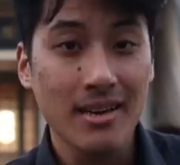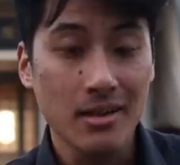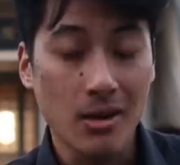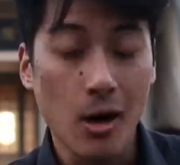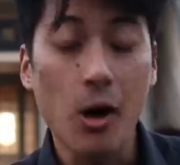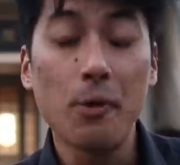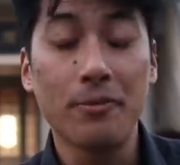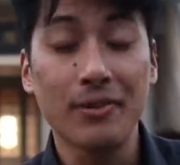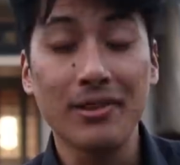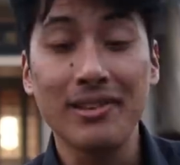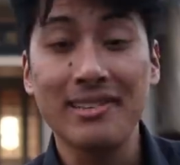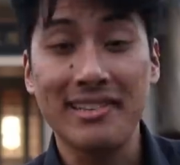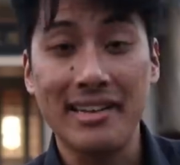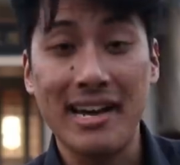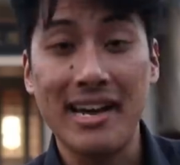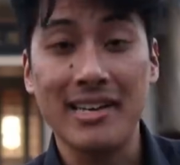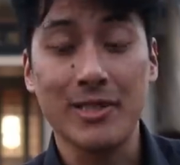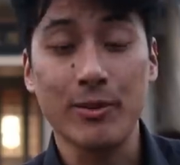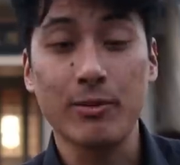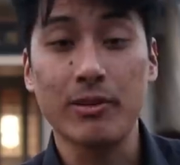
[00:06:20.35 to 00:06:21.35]
Hopefully the
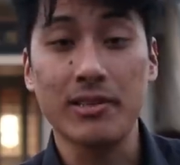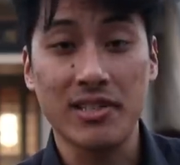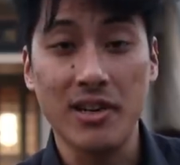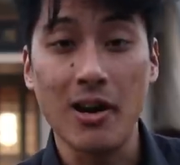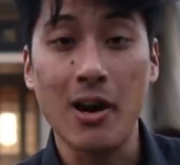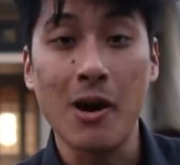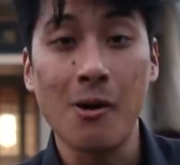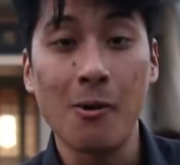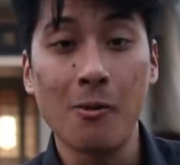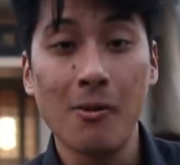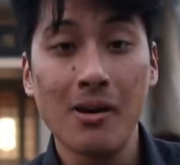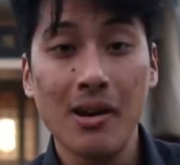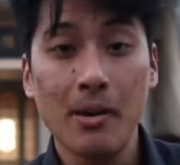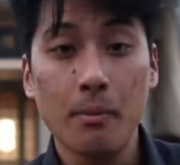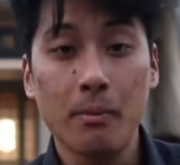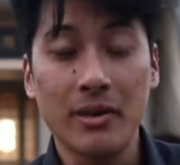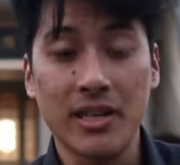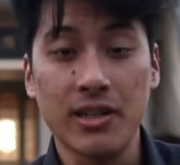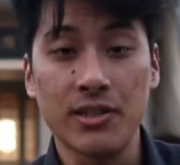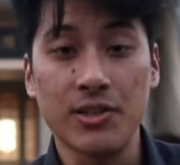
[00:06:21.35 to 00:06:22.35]
answer is no,
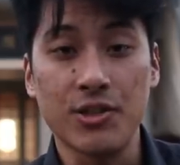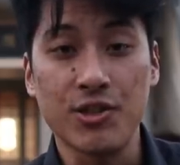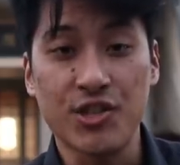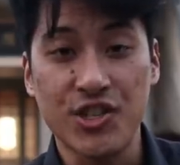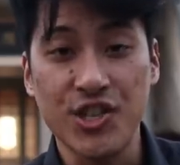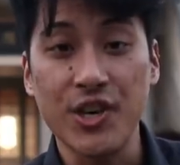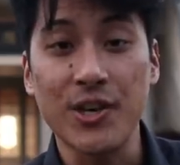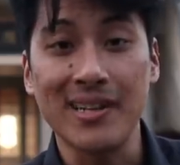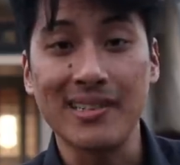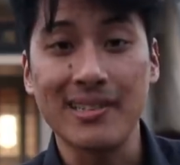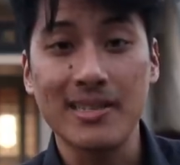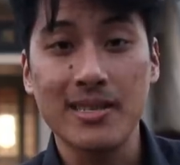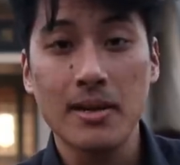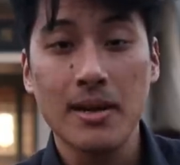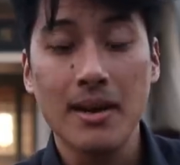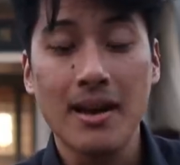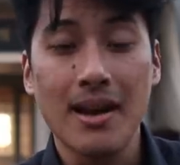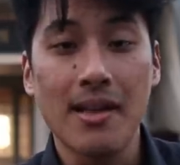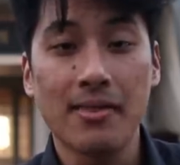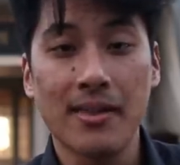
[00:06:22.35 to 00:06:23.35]
because you shouldn't,
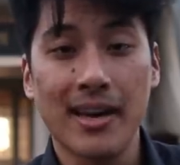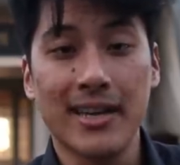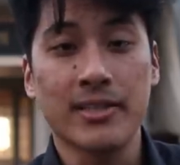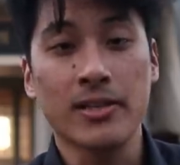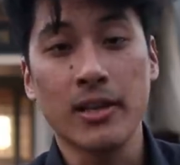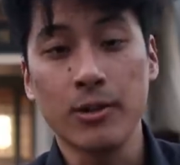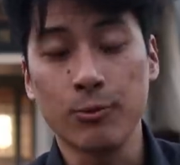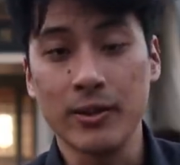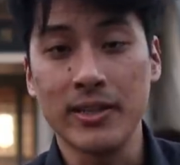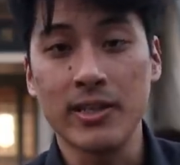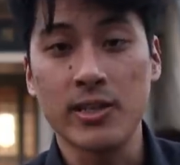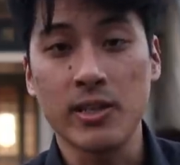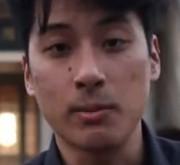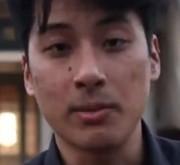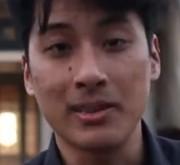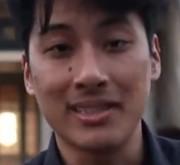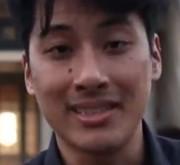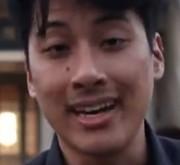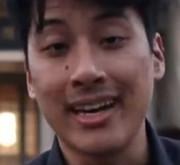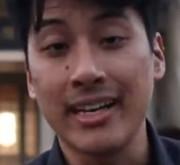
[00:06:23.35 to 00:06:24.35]
and that's
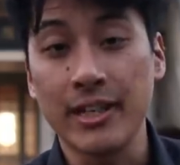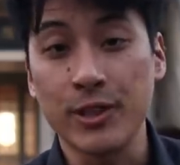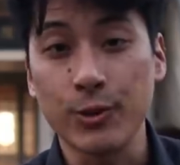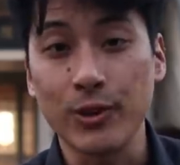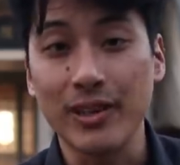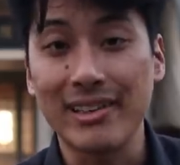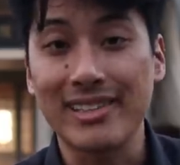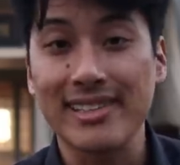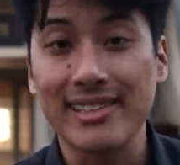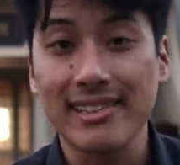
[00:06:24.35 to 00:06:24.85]
unreasonably dangerous.